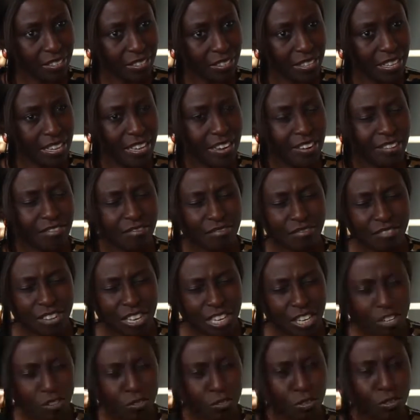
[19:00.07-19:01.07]
They're
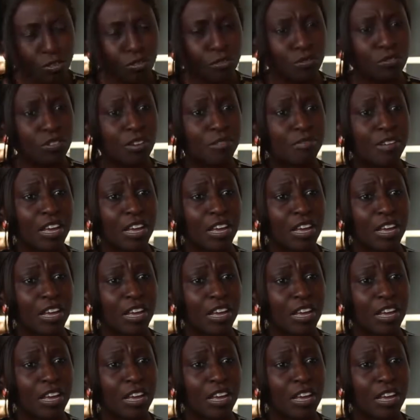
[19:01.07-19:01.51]
really going through the